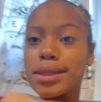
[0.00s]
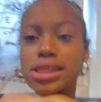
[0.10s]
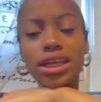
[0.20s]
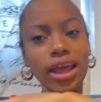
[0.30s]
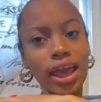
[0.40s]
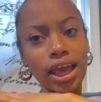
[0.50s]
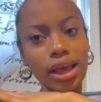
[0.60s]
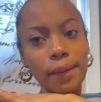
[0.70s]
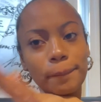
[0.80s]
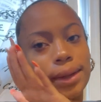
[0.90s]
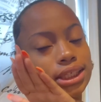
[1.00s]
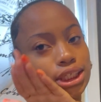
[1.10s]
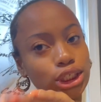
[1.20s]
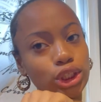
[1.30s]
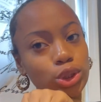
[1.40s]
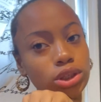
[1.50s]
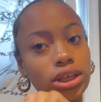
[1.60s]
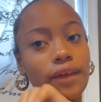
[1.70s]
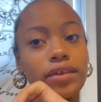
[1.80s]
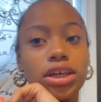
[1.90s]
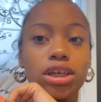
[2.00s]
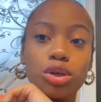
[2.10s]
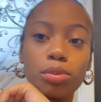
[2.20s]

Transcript: Today my sister's having a dinner